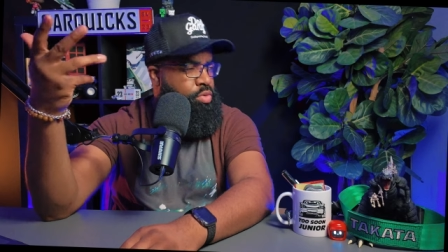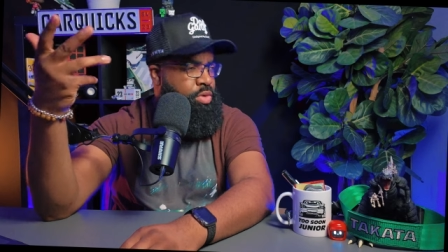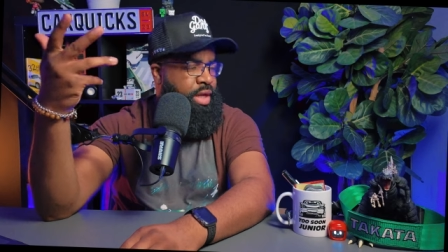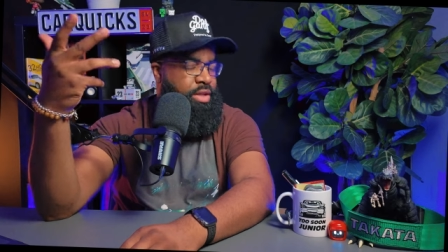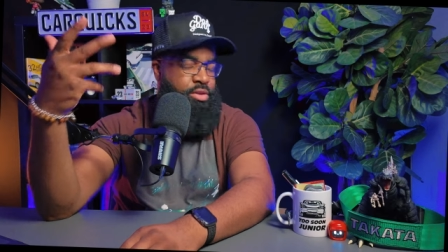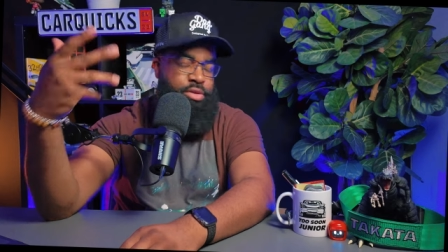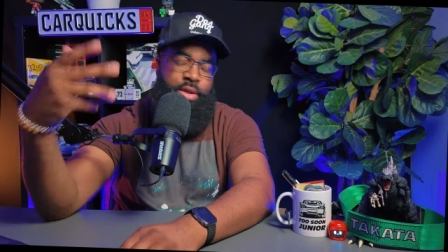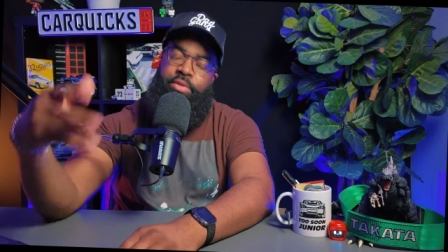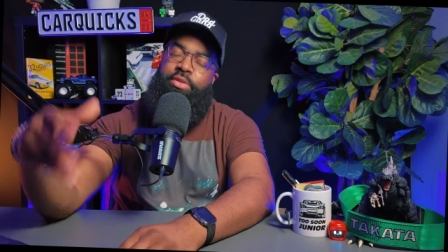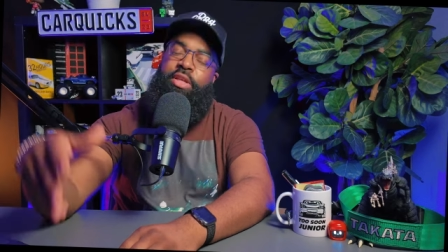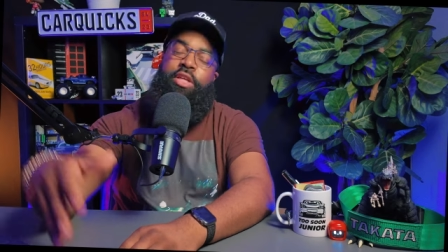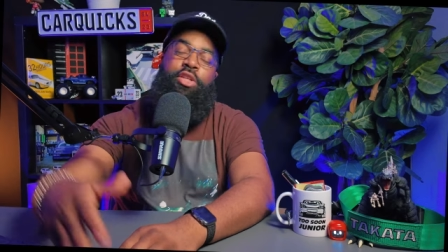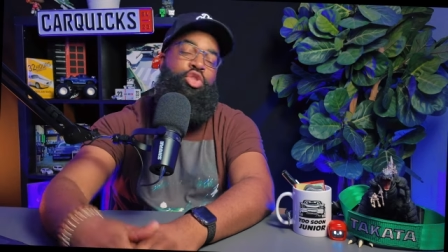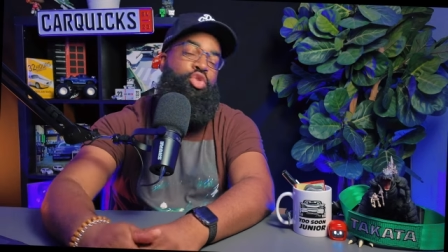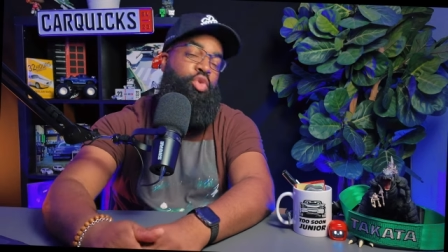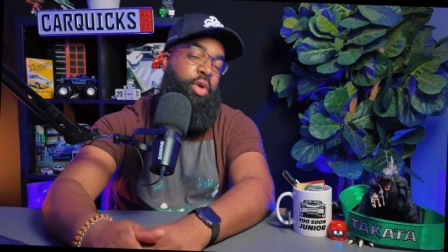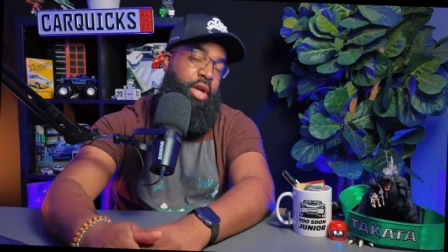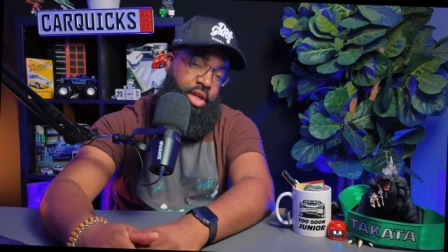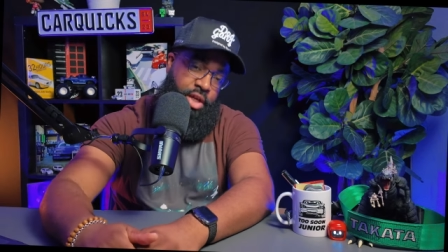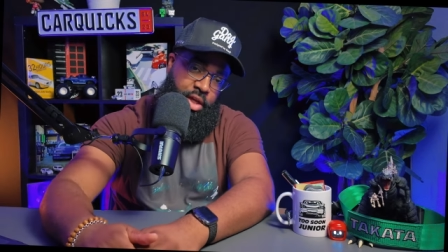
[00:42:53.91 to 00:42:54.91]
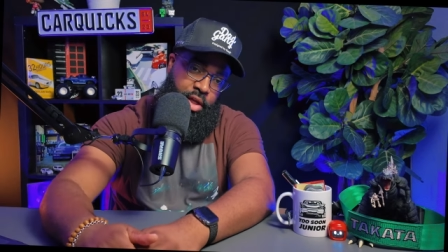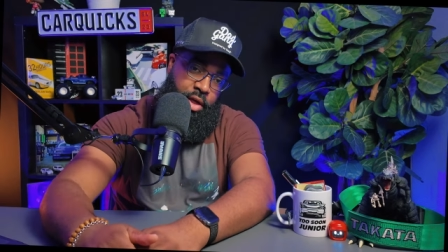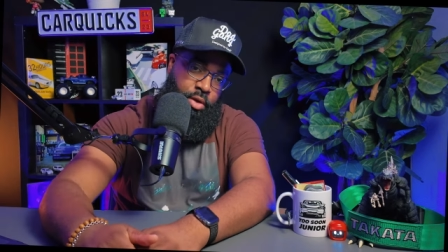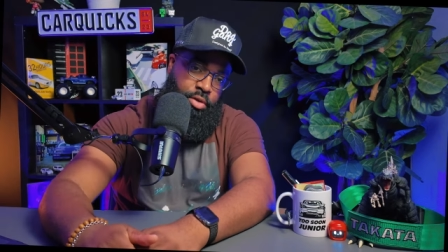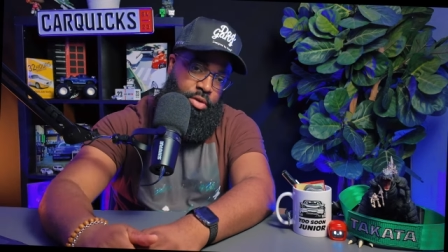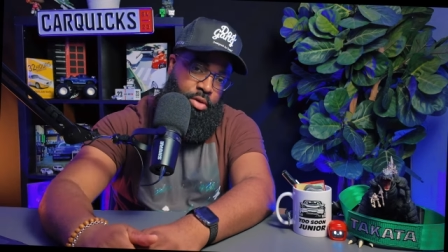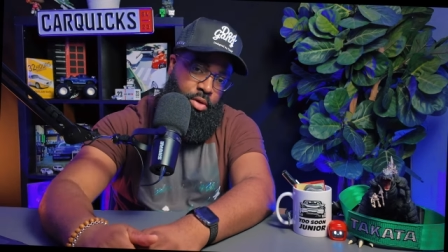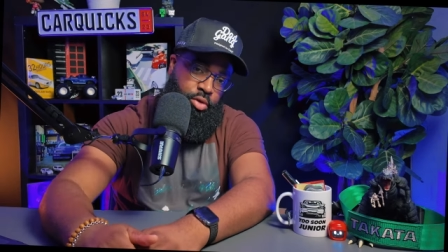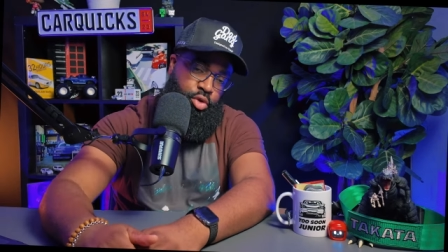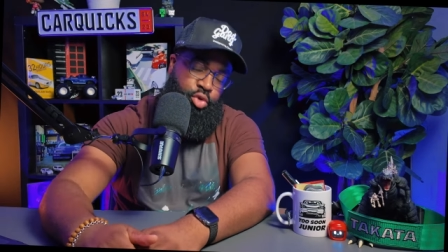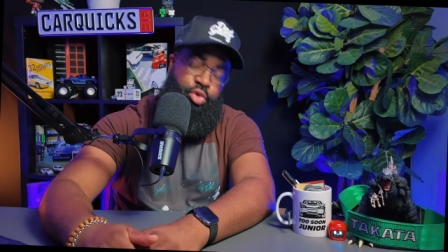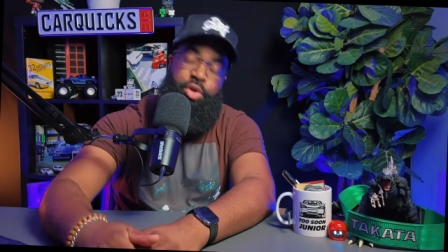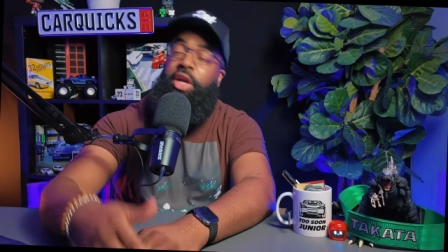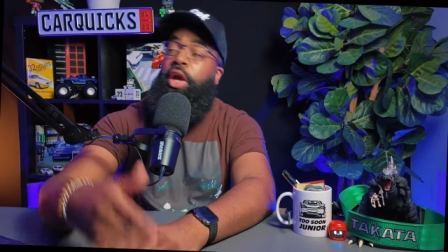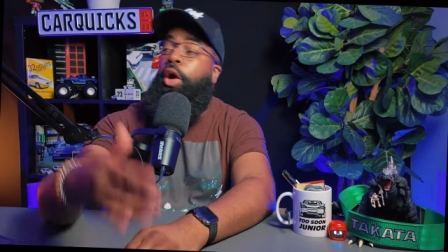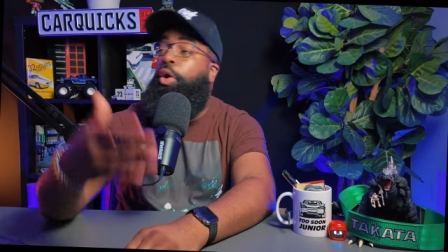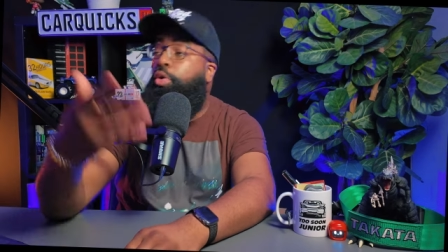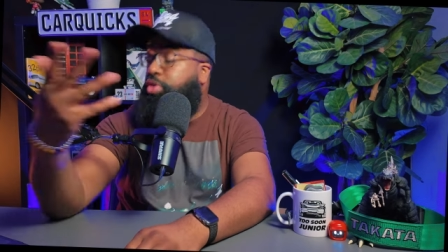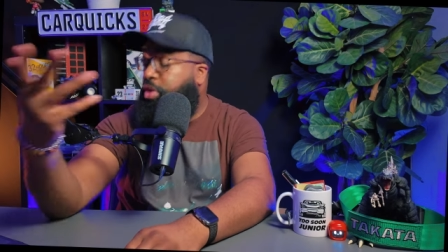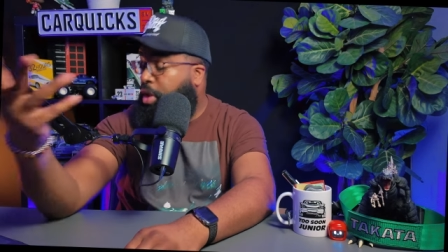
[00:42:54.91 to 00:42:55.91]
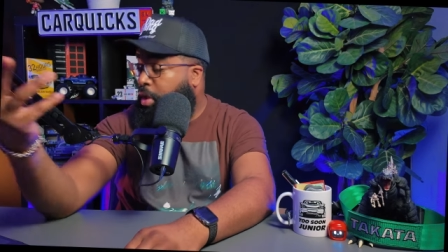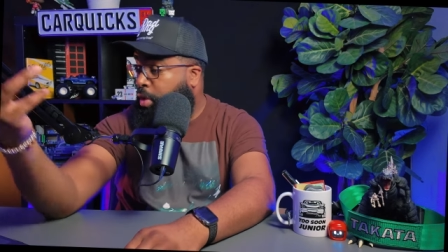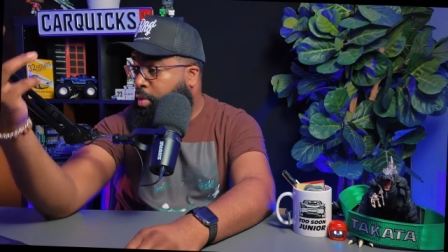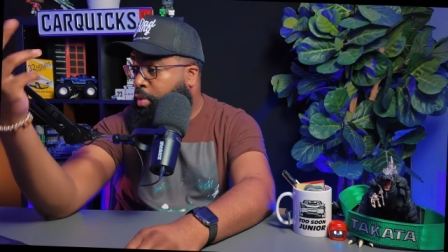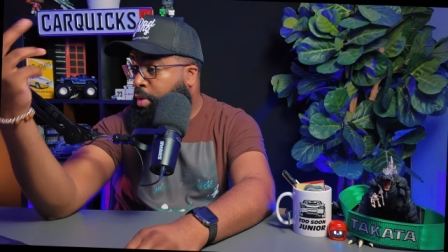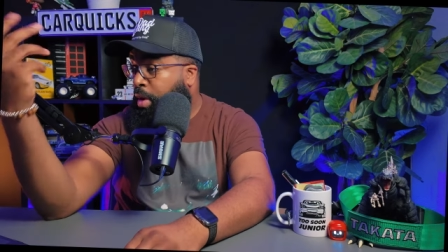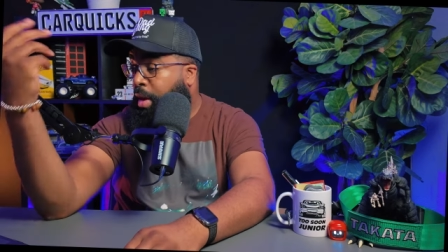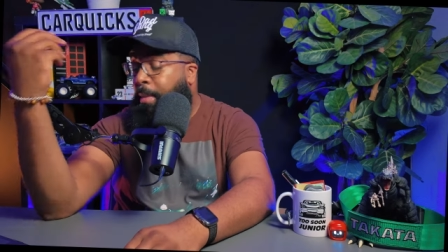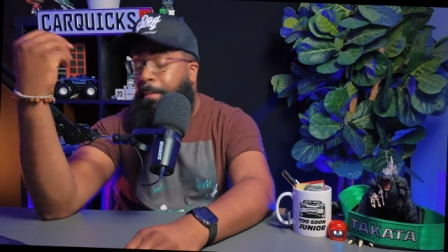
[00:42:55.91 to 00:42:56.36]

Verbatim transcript: not I said Trey Kyoto, Treyoto,